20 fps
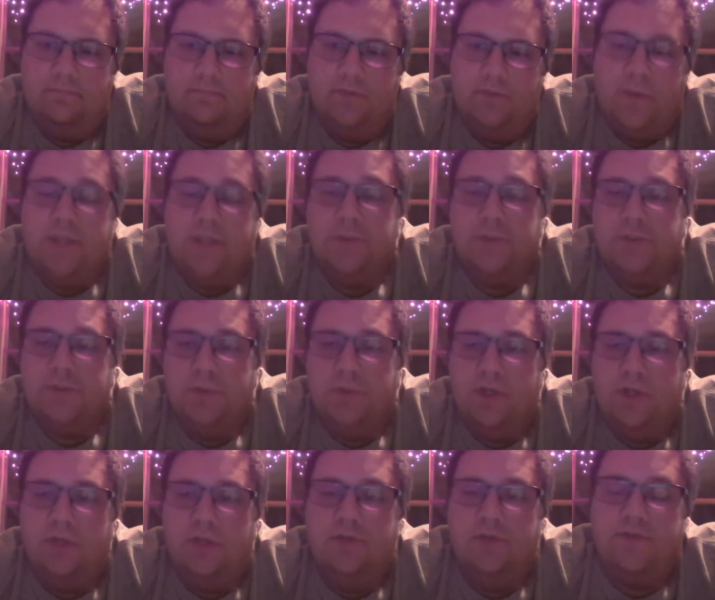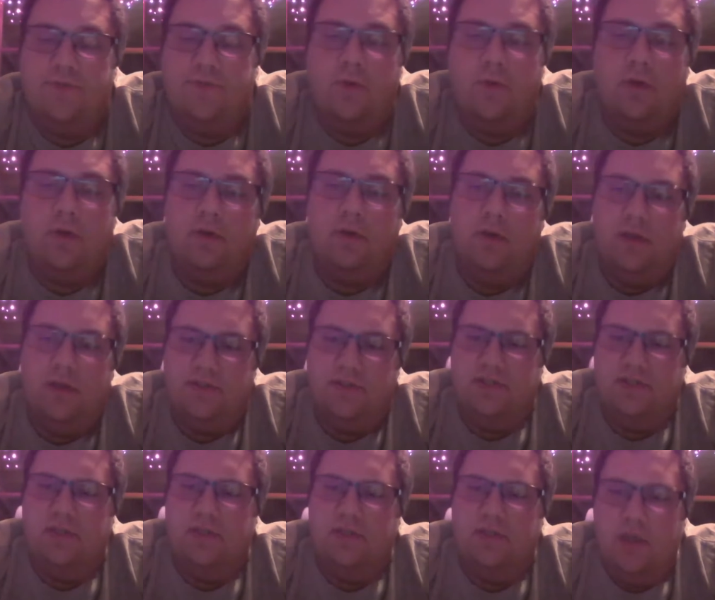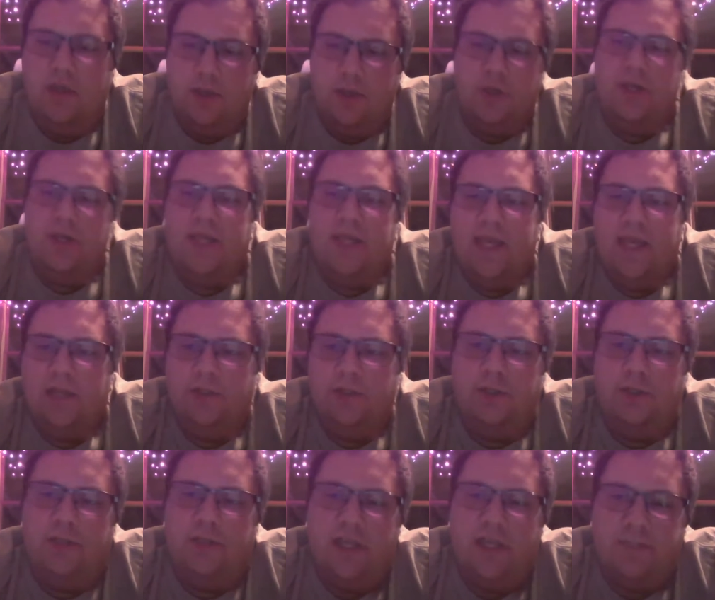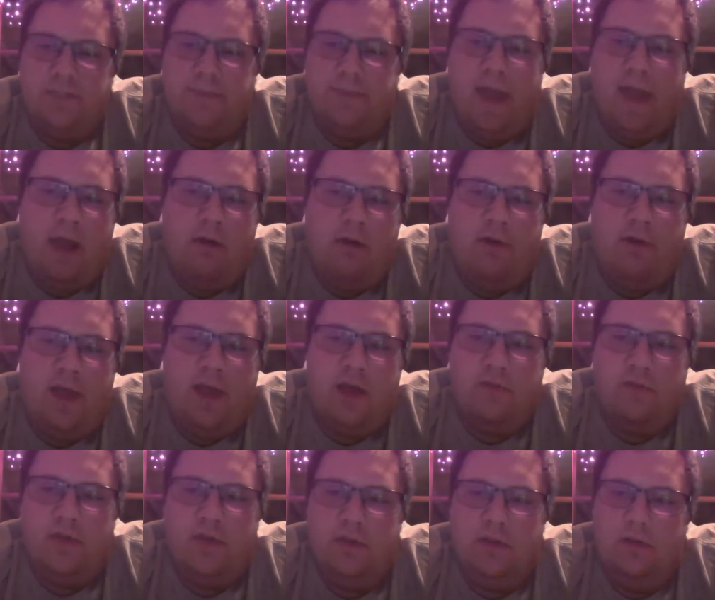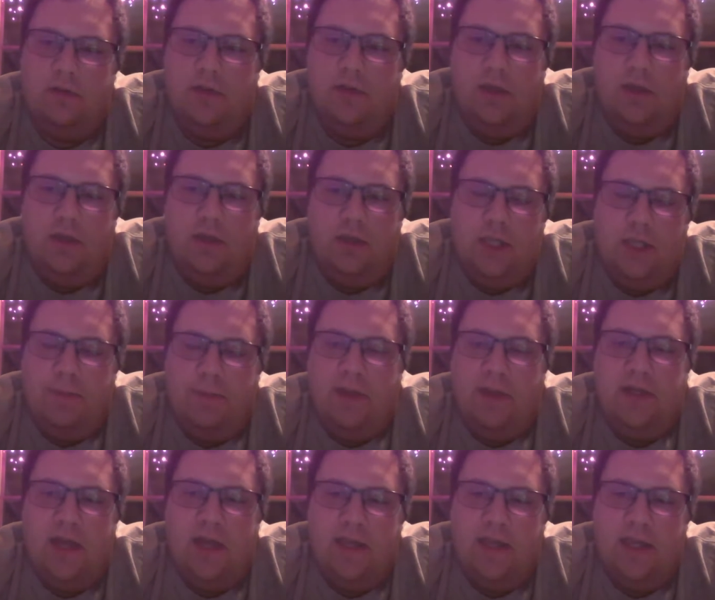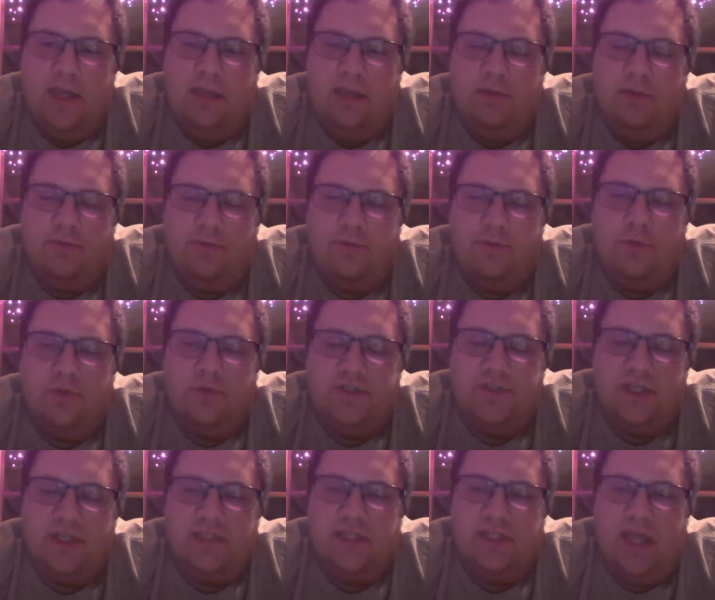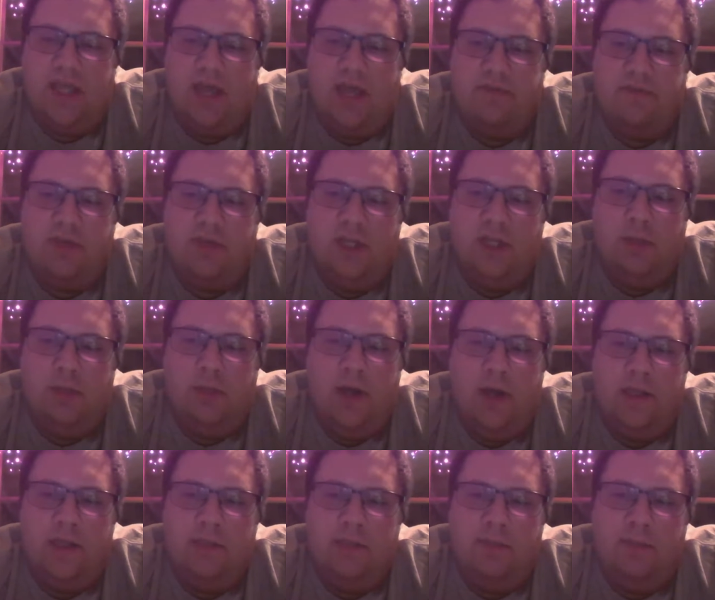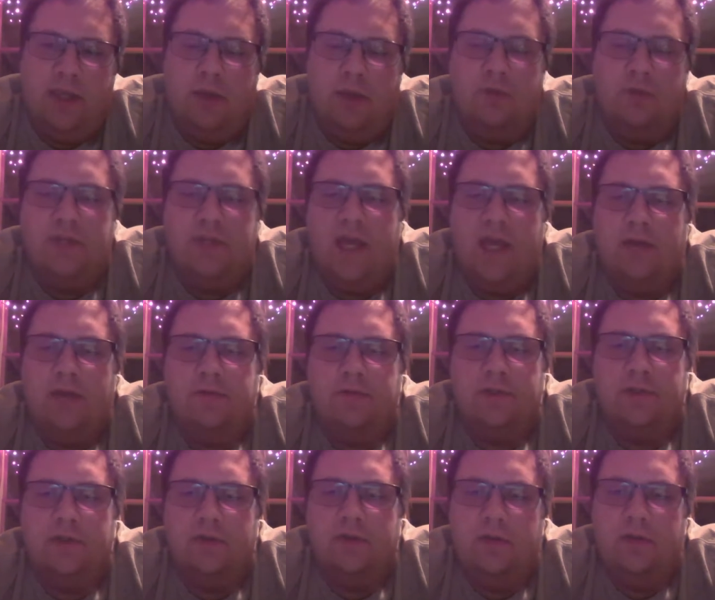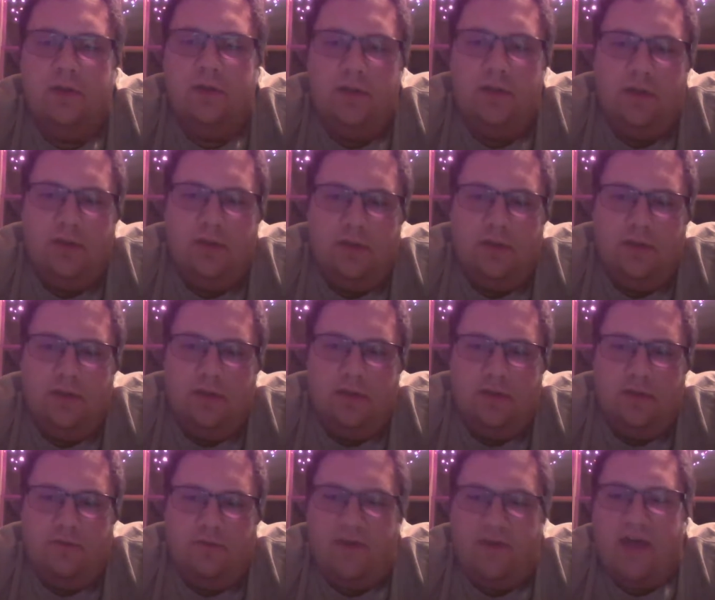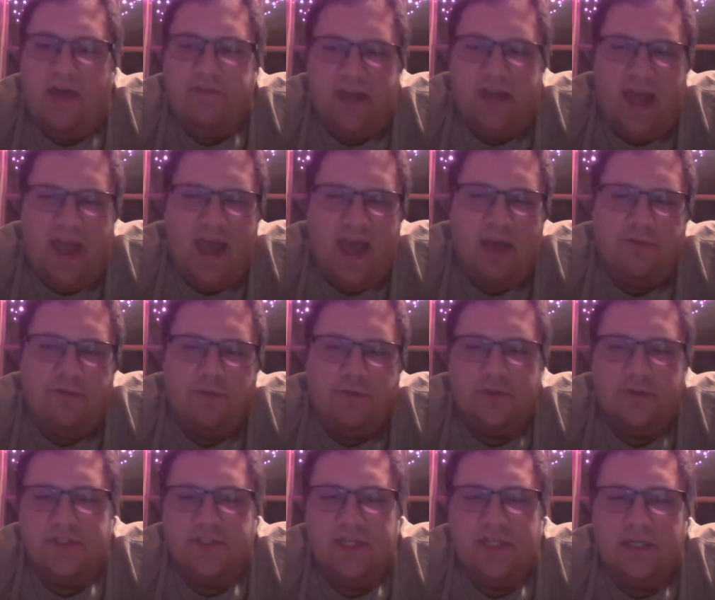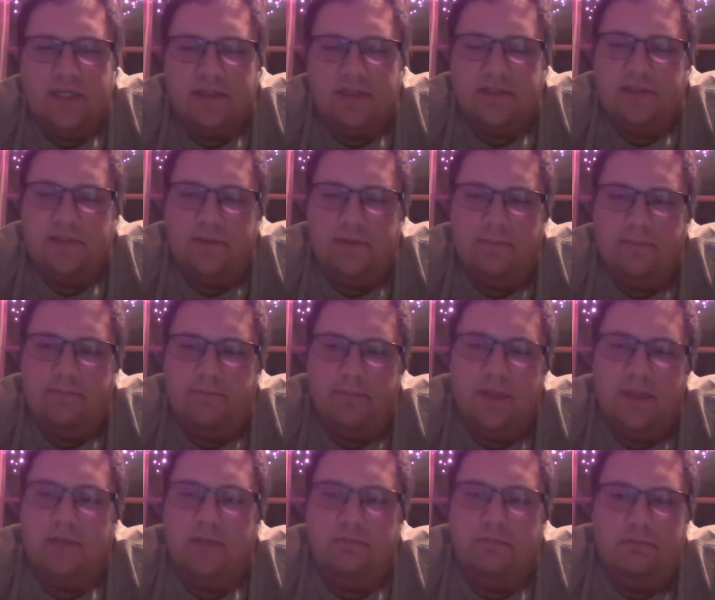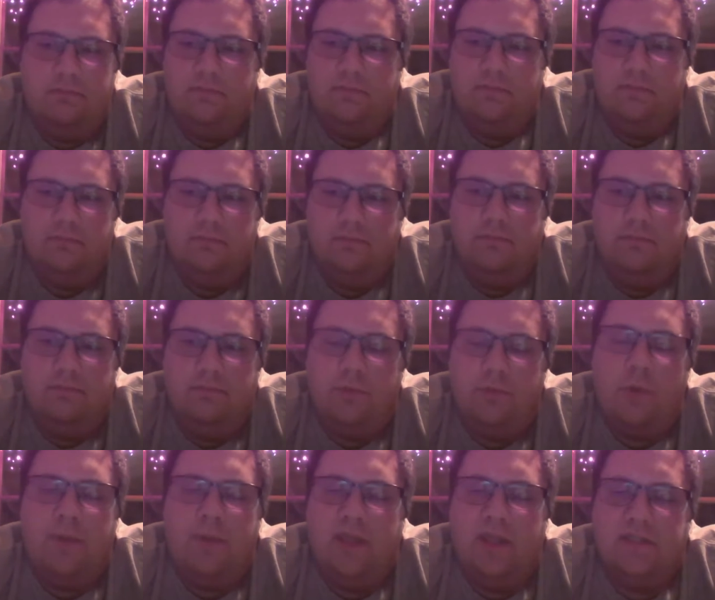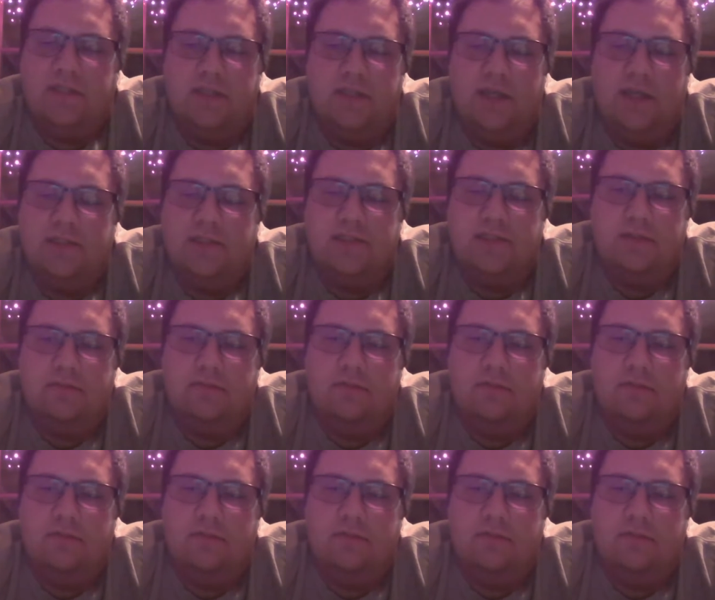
Depends which one you use it for. You're going to get a little less power out of it. You might not get your full 6.5 kilowatt. You might go down to 5.5 or 6, but propane's nice.